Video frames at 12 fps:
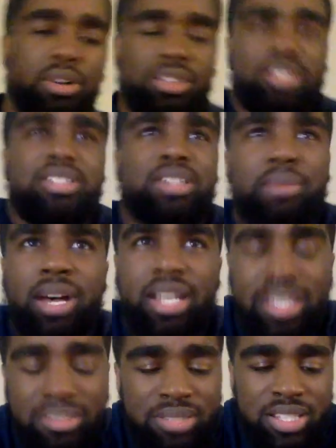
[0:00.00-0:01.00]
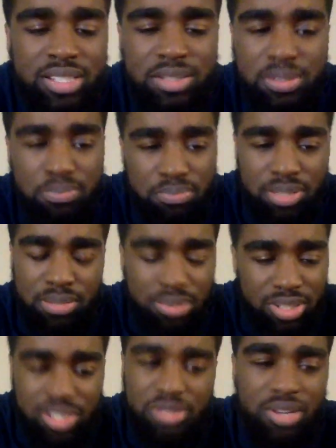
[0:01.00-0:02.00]
it's somebody. It was this
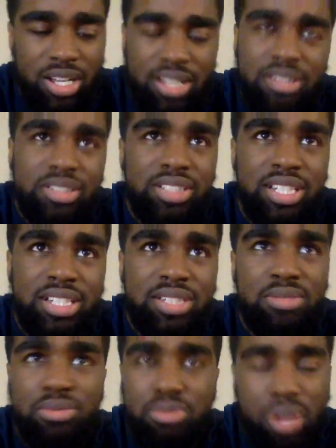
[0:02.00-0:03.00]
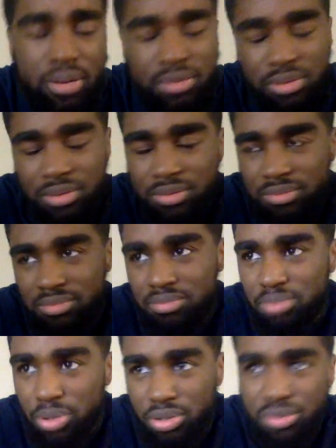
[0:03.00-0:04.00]
people. It was this whoever
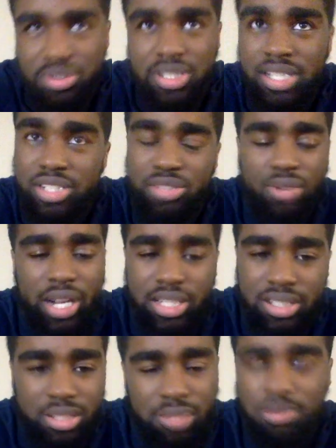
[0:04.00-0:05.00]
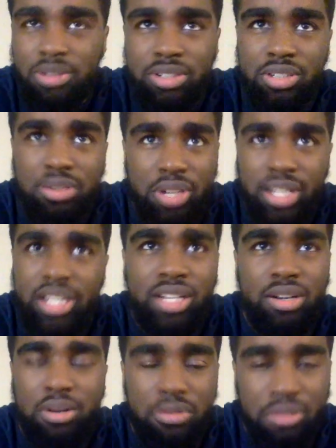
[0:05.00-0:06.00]
produced it scratching Capone and
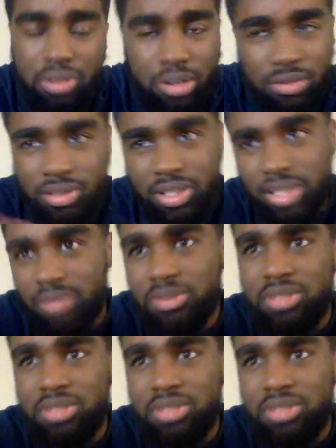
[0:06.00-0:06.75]
n.o.r.e over and over again,